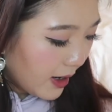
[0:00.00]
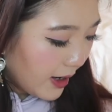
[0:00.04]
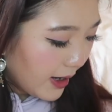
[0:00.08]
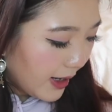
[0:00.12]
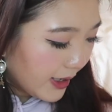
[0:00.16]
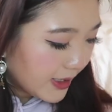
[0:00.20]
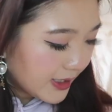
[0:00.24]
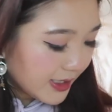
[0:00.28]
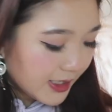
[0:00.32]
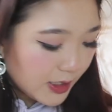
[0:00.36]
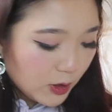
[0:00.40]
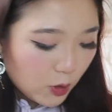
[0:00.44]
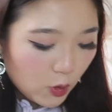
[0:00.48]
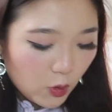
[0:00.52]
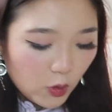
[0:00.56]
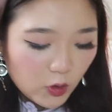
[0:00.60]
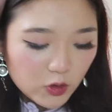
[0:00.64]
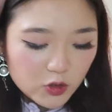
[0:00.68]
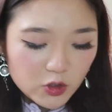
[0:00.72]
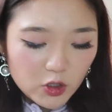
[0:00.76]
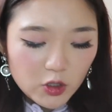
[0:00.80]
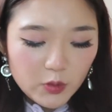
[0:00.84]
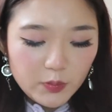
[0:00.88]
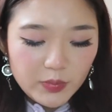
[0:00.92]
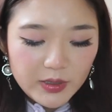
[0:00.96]
I did
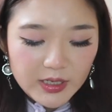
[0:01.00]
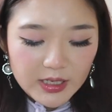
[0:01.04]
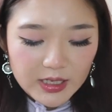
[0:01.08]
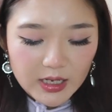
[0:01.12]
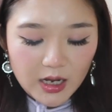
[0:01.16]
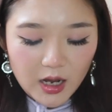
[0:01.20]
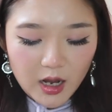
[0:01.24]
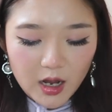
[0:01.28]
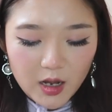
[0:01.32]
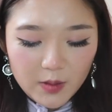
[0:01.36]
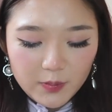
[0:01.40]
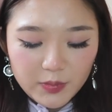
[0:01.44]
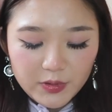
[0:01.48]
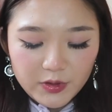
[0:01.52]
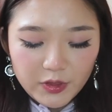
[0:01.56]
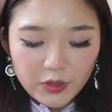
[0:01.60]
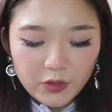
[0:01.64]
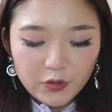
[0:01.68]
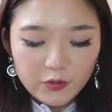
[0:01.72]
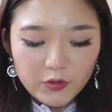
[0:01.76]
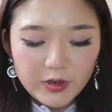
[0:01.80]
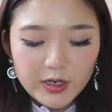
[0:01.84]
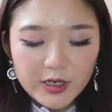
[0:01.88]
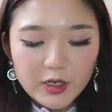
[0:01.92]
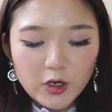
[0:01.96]
also pick up
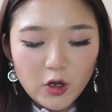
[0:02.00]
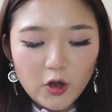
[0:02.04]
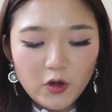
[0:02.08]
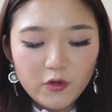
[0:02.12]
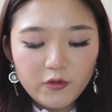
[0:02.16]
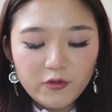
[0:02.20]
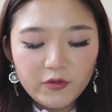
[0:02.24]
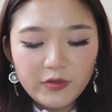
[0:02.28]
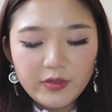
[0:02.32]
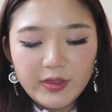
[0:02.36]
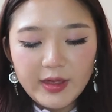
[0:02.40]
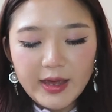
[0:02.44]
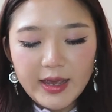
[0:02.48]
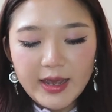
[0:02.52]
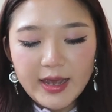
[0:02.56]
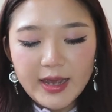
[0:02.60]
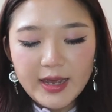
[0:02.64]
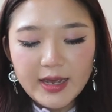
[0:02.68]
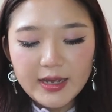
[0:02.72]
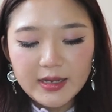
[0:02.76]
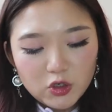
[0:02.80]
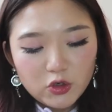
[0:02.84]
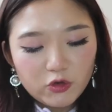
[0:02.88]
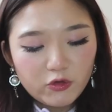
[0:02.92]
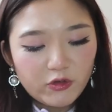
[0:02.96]
3 of
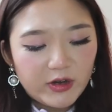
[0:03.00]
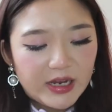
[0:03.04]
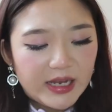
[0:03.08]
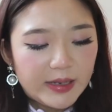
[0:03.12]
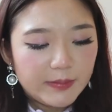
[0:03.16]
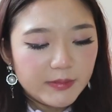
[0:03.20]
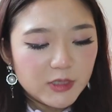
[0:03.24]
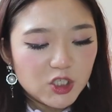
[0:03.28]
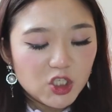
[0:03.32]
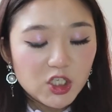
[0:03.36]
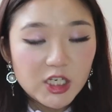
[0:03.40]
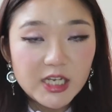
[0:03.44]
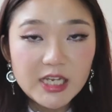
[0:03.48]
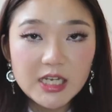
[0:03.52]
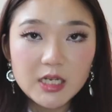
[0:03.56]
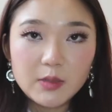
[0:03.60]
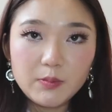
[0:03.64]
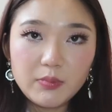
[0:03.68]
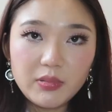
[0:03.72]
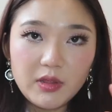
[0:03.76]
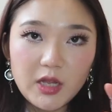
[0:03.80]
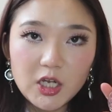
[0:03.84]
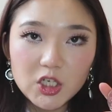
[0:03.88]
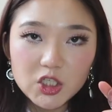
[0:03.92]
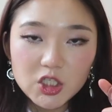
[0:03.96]
their cream
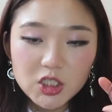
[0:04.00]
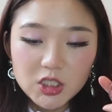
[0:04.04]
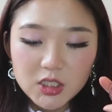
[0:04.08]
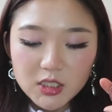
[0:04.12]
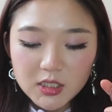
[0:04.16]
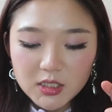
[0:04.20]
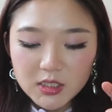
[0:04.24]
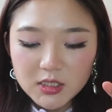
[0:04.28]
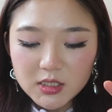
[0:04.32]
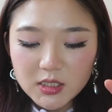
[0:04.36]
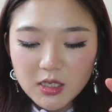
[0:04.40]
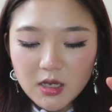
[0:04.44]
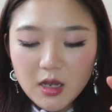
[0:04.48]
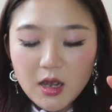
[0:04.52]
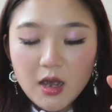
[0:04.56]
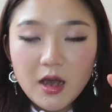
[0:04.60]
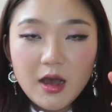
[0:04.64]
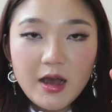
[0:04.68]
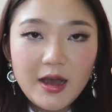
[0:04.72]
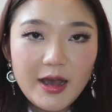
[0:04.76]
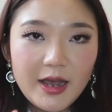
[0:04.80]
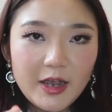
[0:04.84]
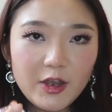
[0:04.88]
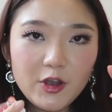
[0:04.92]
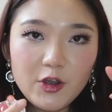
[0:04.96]
cheek blushes.
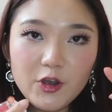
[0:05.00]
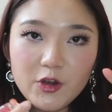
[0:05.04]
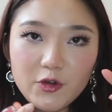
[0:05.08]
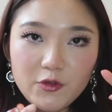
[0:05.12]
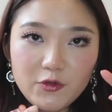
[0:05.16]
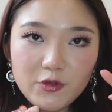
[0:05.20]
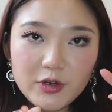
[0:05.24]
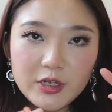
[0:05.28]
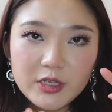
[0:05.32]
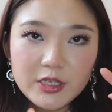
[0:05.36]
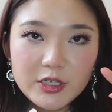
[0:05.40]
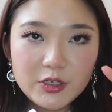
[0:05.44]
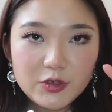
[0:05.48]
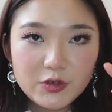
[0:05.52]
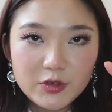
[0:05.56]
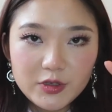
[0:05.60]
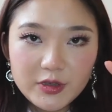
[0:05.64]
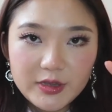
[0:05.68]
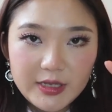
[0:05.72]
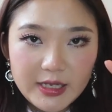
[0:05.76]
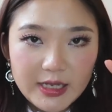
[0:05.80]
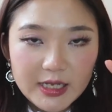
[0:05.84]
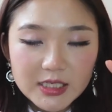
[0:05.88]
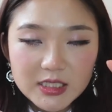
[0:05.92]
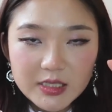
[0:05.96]
I heard really good
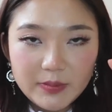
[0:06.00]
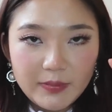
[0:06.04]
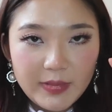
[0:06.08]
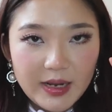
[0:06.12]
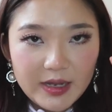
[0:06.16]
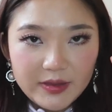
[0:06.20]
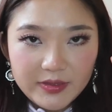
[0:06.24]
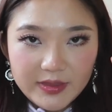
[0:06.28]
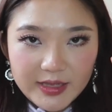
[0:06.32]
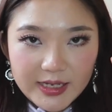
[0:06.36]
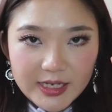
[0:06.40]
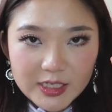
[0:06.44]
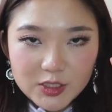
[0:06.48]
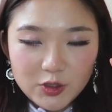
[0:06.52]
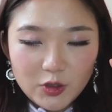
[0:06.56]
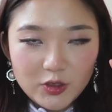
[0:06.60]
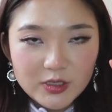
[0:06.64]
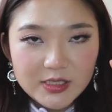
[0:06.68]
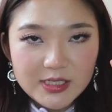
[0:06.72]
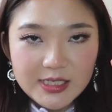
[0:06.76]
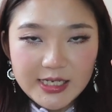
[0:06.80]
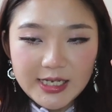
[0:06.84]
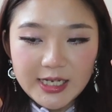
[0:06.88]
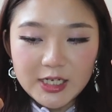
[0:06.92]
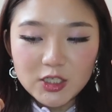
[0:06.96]
things about these on
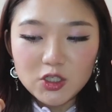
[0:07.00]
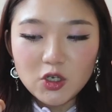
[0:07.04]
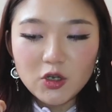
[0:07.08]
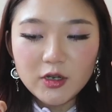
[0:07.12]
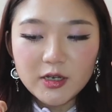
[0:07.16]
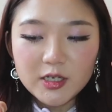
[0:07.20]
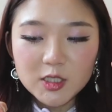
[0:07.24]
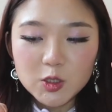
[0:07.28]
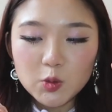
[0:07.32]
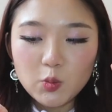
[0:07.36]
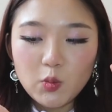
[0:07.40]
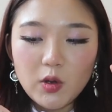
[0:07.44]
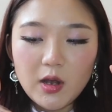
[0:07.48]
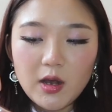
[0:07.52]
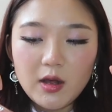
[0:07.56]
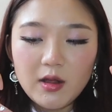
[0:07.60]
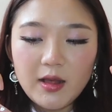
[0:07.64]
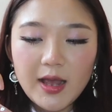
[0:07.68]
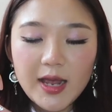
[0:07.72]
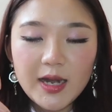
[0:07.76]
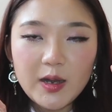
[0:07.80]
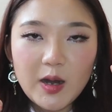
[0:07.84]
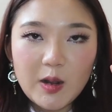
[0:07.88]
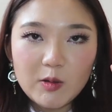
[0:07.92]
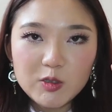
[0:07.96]
TikTok as well,
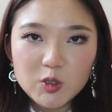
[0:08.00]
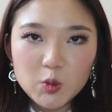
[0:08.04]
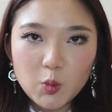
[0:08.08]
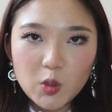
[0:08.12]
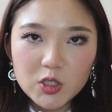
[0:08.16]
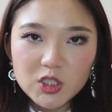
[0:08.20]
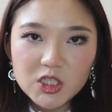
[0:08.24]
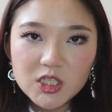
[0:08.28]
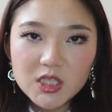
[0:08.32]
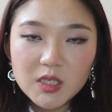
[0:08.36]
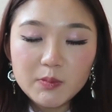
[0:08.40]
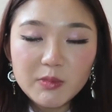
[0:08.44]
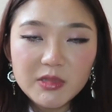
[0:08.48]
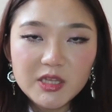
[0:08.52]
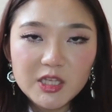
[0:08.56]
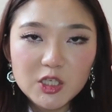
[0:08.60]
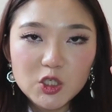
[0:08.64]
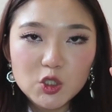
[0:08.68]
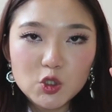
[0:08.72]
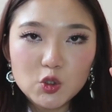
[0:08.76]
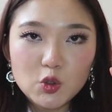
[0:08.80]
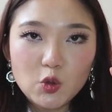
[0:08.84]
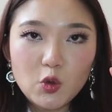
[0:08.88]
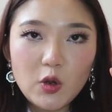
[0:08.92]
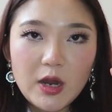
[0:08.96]
and I was watching them in the
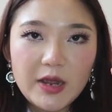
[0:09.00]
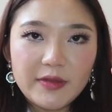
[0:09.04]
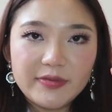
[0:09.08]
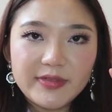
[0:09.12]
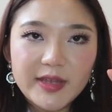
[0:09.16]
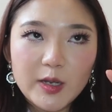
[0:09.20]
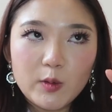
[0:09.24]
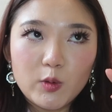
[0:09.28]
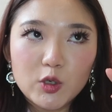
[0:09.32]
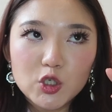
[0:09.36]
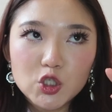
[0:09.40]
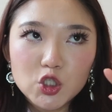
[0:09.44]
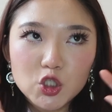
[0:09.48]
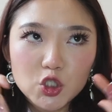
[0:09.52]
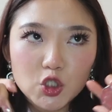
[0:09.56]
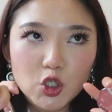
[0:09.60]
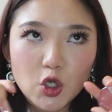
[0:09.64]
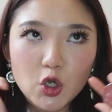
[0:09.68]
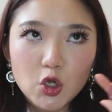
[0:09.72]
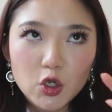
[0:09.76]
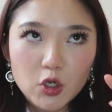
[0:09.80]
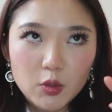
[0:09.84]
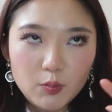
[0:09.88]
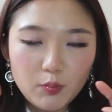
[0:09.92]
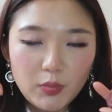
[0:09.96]
store and they were
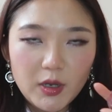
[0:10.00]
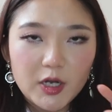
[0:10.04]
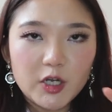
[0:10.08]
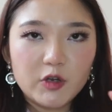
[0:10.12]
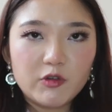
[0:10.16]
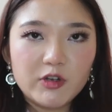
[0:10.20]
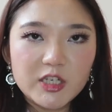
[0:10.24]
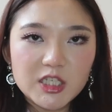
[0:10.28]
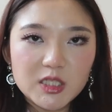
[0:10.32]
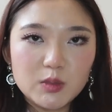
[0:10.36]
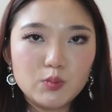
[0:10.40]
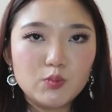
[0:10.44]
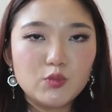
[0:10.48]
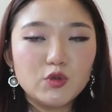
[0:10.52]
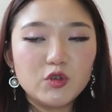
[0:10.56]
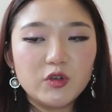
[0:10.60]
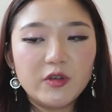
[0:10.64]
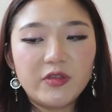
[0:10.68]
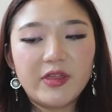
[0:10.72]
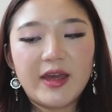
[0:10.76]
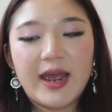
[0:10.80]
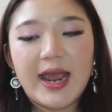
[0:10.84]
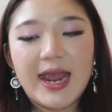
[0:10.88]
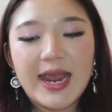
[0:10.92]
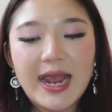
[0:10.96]
so buttery smooth
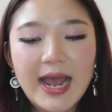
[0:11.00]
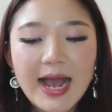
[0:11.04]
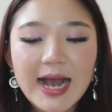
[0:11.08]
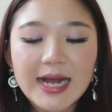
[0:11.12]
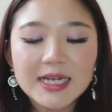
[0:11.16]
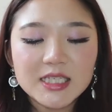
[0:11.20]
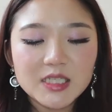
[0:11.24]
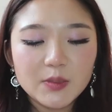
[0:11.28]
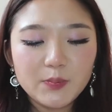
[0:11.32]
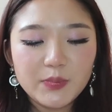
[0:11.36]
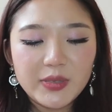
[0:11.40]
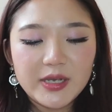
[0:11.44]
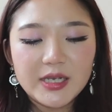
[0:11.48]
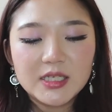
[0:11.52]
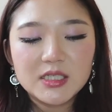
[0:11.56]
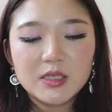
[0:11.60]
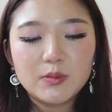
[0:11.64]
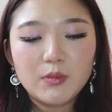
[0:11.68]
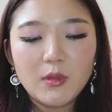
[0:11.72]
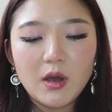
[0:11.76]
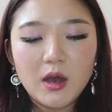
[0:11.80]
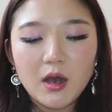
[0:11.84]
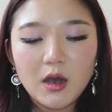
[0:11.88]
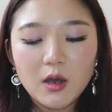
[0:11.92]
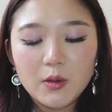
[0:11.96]
that I had to pick
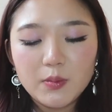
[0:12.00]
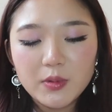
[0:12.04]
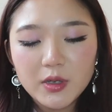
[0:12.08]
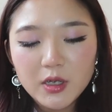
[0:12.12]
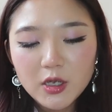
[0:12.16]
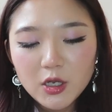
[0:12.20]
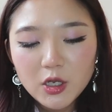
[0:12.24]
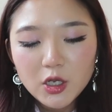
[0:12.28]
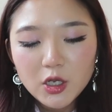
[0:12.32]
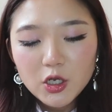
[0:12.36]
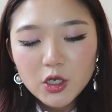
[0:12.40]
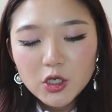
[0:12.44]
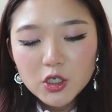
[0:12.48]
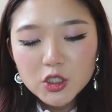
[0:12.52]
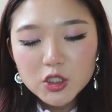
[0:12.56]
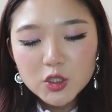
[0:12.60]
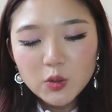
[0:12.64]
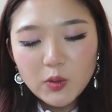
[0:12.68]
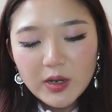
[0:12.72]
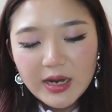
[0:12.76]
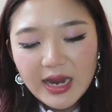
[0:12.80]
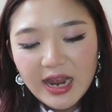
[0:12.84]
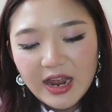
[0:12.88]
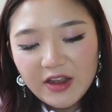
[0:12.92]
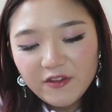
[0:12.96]
some up. So
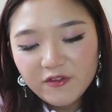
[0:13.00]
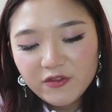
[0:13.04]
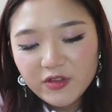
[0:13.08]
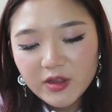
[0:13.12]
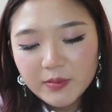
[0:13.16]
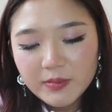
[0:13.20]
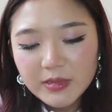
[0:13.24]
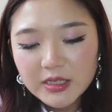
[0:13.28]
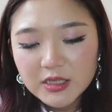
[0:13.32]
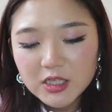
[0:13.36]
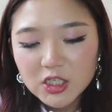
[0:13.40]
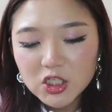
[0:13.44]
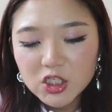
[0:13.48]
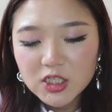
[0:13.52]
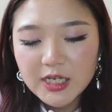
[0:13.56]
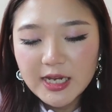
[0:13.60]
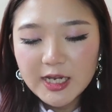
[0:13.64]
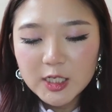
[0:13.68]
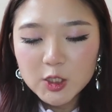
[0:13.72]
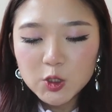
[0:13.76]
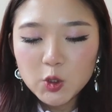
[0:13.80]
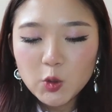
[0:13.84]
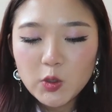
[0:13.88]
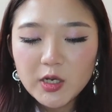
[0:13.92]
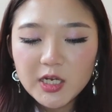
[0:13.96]
I have them in the
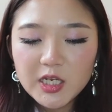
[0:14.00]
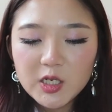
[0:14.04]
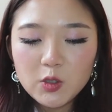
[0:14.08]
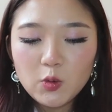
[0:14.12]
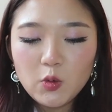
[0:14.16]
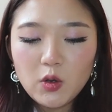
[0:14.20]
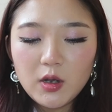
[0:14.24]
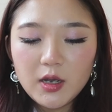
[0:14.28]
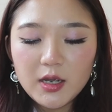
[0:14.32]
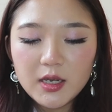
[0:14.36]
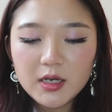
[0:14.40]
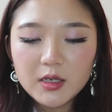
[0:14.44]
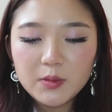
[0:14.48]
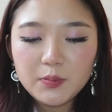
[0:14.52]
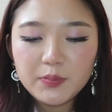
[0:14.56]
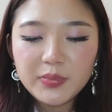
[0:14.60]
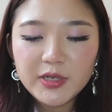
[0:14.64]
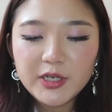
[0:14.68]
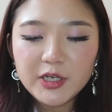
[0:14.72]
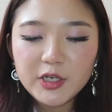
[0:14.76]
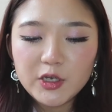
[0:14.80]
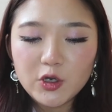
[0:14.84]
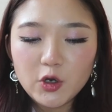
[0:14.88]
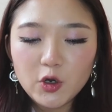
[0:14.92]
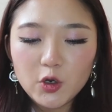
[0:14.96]
shade 21,
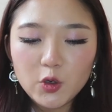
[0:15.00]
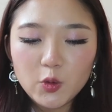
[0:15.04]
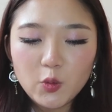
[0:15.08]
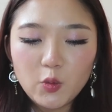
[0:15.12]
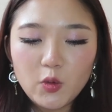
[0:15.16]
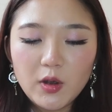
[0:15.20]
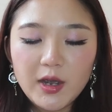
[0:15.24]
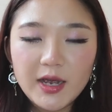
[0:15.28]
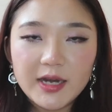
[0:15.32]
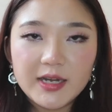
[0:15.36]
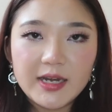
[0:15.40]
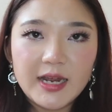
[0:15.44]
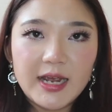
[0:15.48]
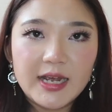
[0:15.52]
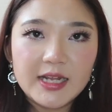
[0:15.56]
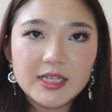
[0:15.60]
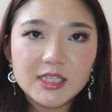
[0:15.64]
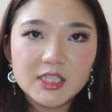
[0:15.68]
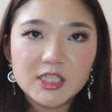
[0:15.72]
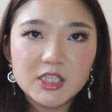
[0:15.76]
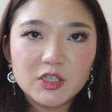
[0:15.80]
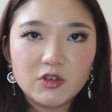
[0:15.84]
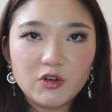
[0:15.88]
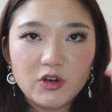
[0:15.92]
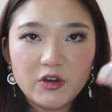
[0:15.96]
P01 and
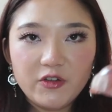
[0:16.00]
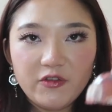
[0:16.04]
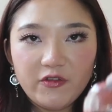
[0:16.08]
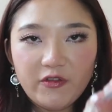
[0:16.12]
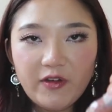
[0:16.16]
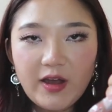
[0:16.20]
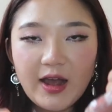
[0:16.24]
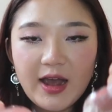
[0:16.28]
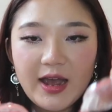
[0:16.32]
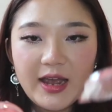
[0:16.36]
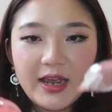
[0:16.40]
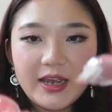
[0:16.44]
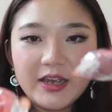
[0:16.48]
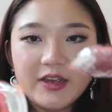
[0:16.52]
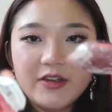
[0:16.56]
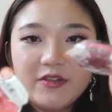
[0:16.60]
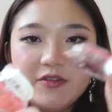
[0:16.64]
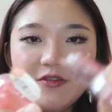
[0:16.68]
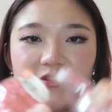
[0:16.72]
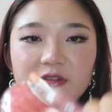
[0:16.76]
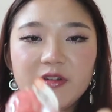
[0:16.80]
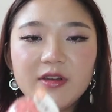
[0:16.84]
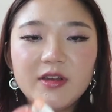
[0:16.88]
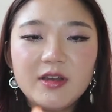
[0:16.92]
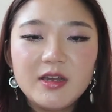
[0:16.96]
05.